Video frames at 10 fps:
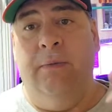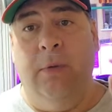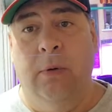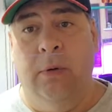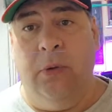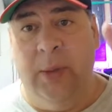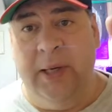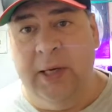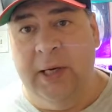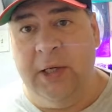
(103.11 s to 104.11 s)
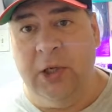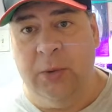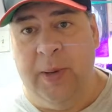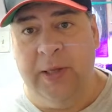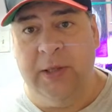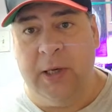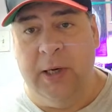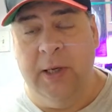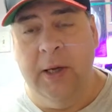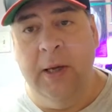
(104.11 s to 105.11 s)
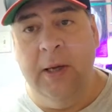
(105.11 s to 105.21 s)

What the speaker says: for three conditions basically.